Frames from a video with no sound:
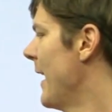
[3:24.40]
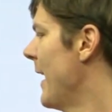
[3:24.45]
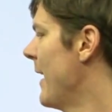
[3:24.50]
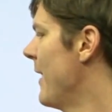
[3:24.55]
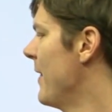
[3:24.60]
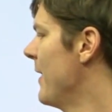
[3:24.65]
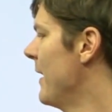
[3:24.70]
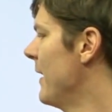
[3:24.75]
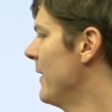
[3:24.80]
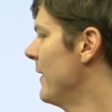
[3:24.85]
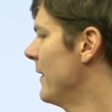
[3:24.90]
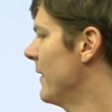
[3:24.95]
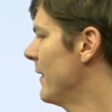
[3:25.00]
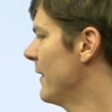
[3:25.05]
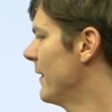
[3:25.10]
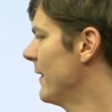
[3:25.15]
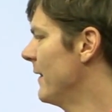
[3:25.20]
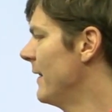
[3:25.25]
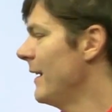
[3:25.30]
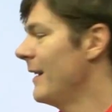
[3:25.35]
And then
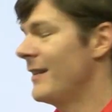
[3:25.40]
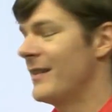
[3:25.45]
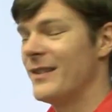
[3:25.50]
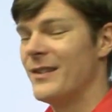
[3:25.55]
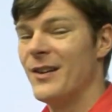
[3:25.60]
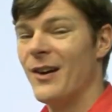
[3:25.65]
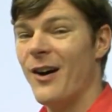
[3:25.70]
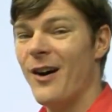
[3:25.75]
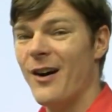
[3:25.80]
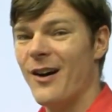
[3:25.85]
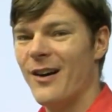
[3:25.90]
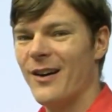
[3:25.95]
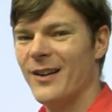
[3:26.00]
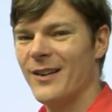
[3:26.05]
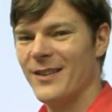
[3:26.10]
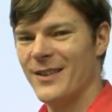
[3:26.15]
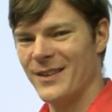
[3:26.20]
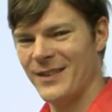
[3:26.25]
this dog,